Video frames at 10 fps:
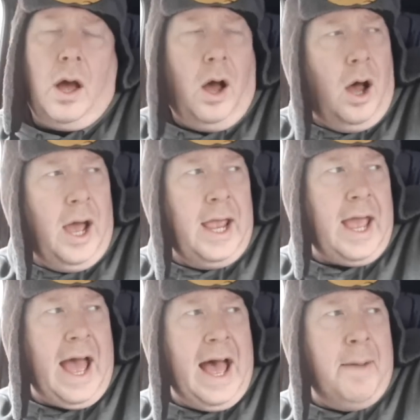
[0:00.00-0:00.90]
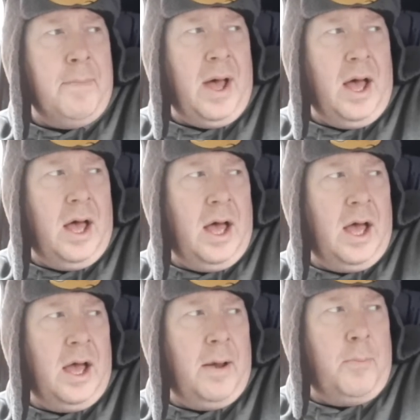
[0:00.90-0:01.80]
I
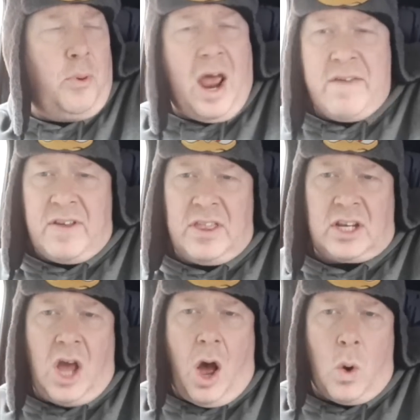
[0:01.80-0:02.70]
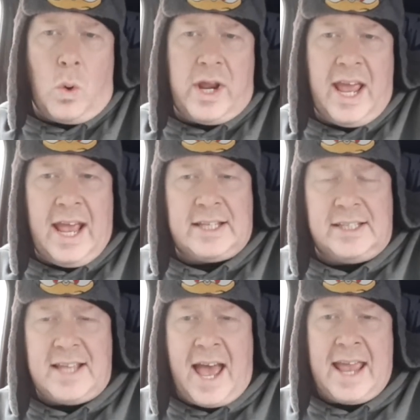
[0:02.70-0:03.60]
am braving the cold here
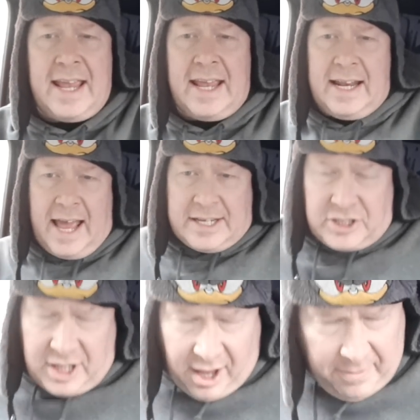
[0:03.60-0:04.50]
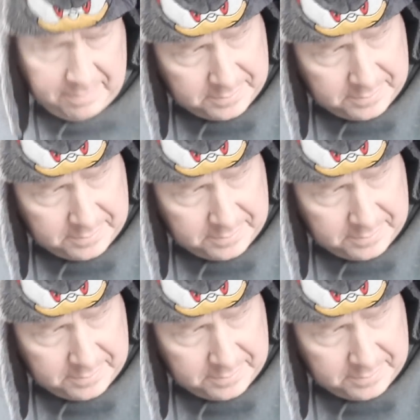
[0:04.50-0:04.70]
today in Leicester.